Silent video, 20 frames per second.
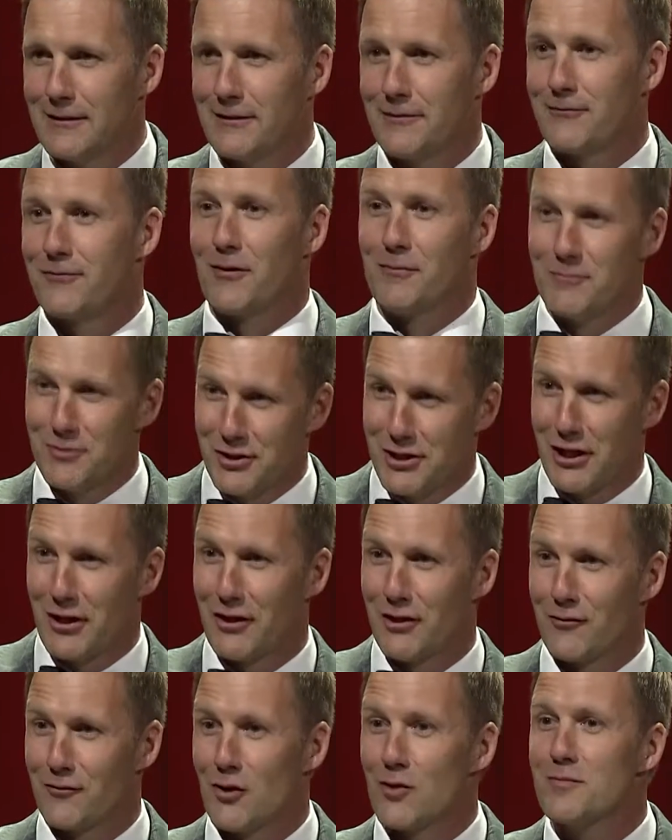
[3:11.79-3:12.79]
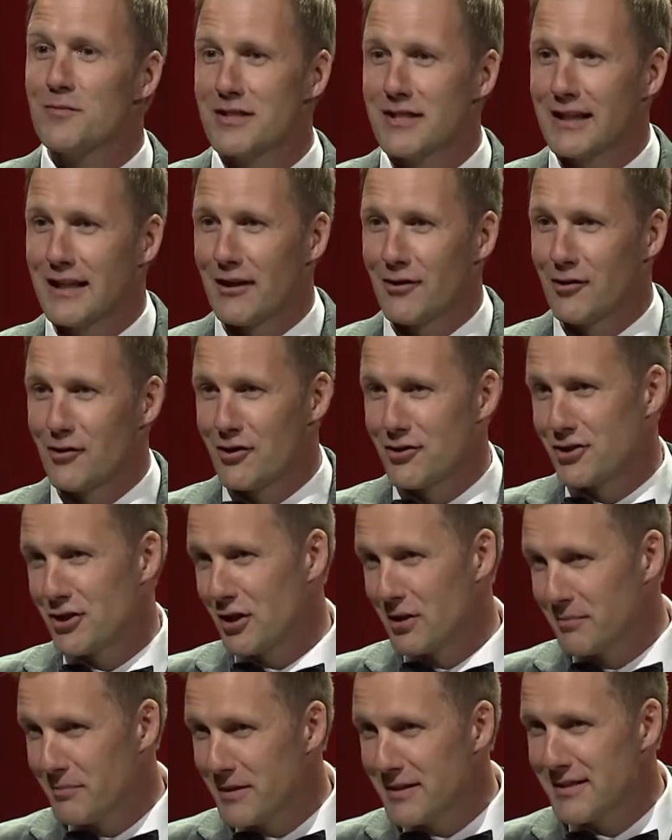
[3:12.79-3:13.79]
from sharing rooms together to
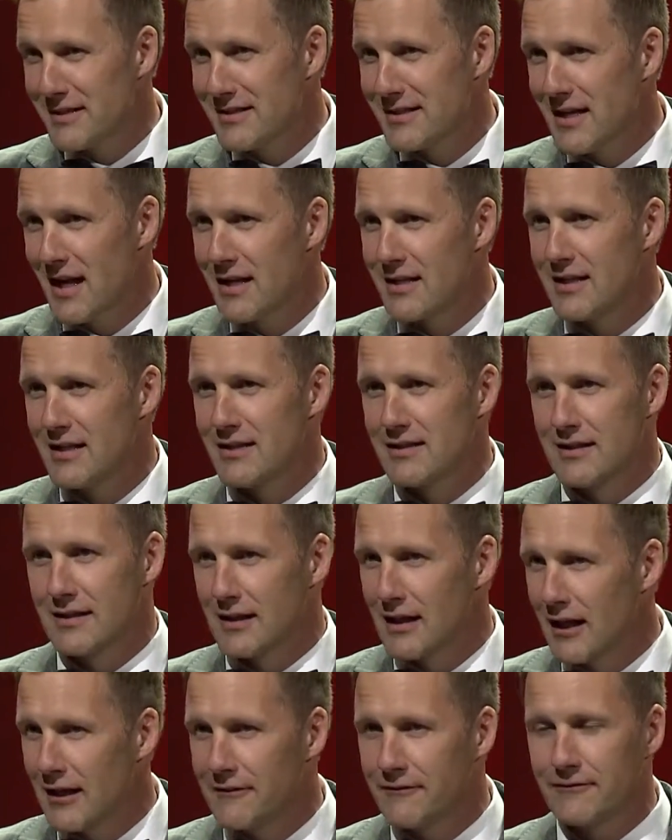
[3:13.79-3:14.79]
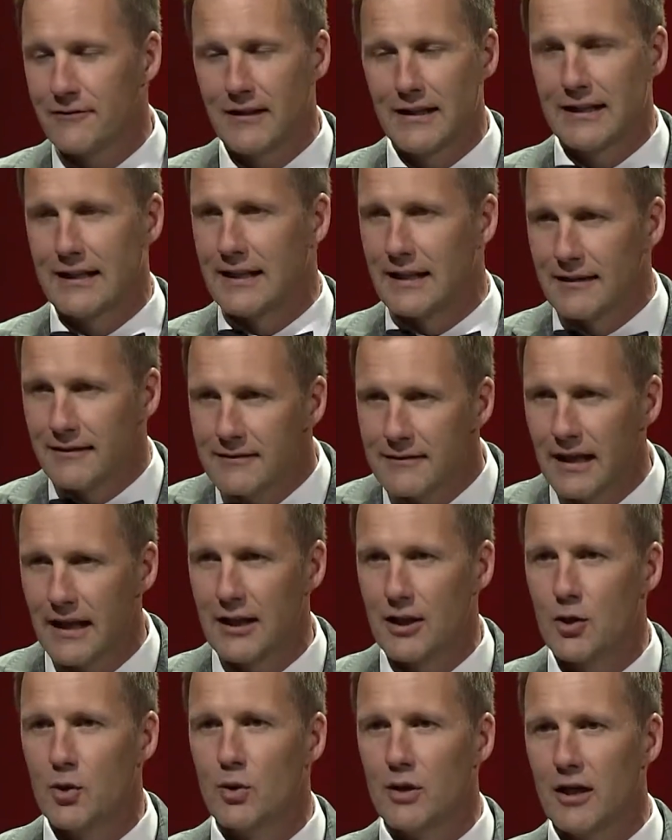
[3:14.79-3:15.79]
sharing business ideas in life, I can't
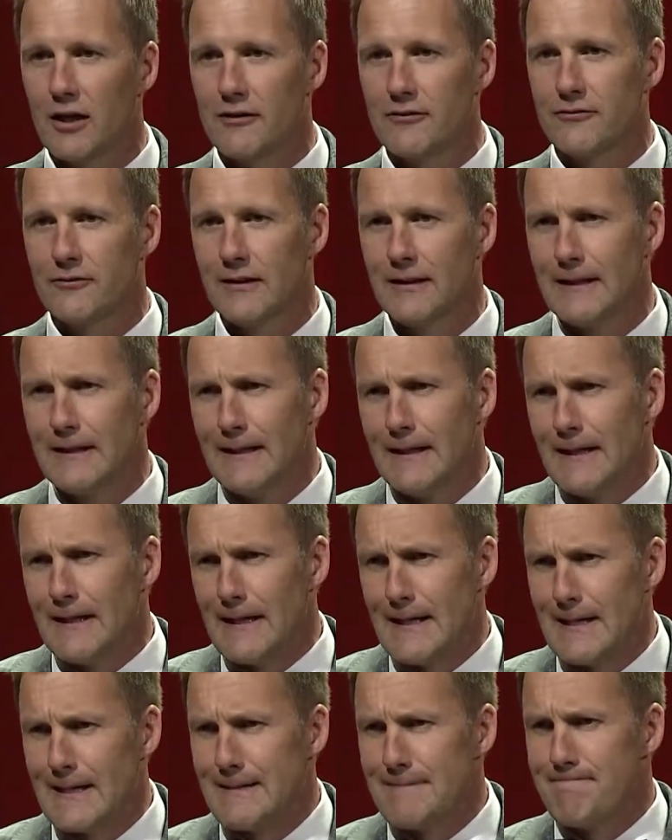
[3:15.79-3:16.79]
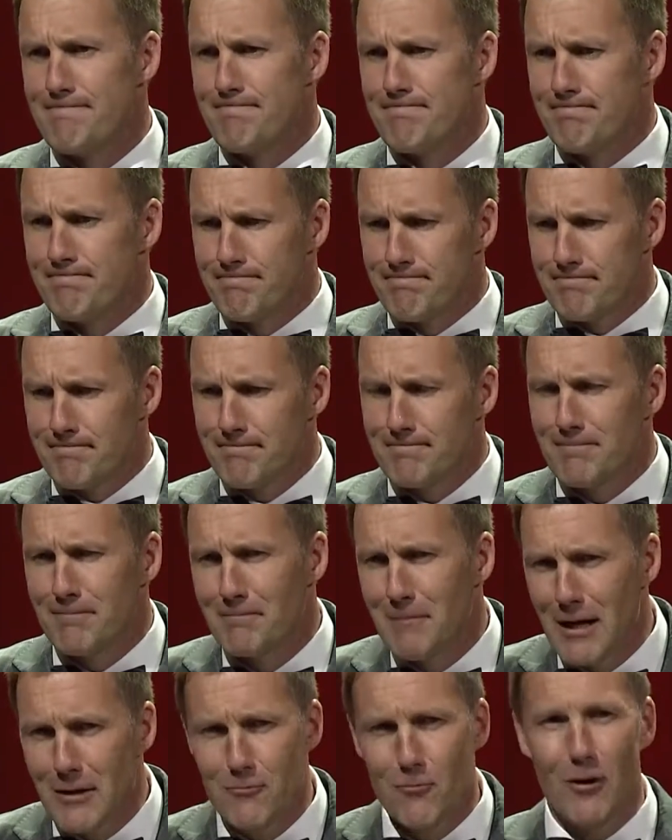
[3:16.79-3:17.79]
thank you enough.
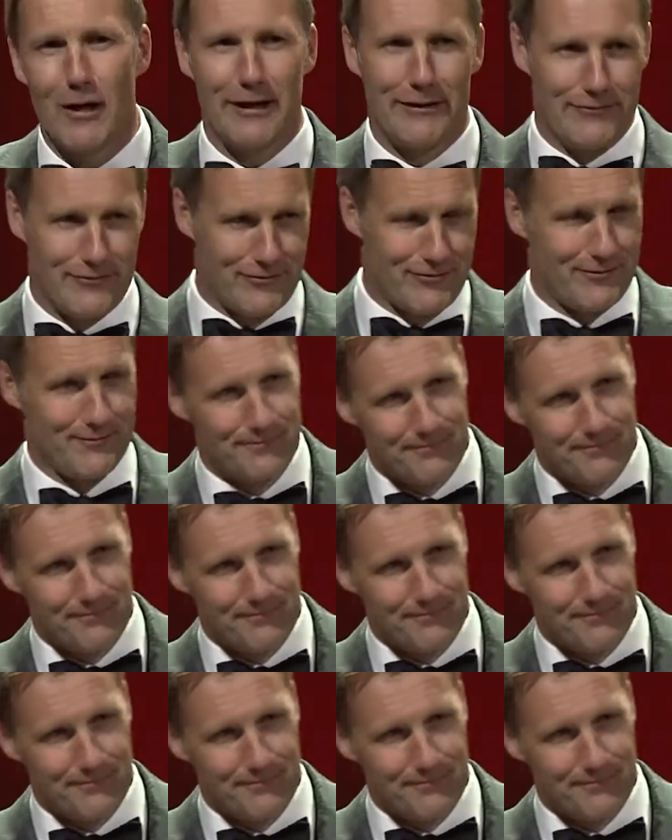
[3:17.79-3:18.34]
My wife,